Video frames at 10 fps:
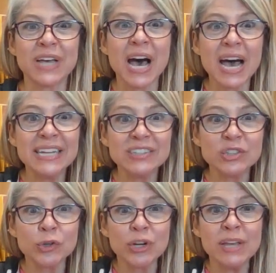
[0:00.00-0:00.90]
Ice
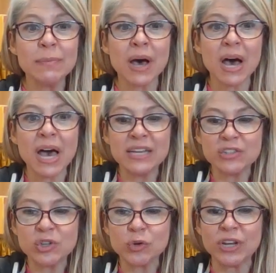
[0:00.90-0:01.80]
cream
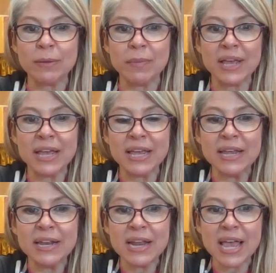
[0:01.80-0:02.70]

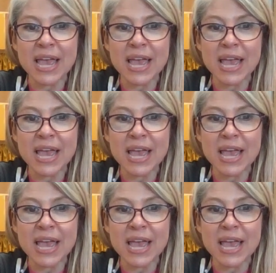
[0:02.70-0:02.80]
in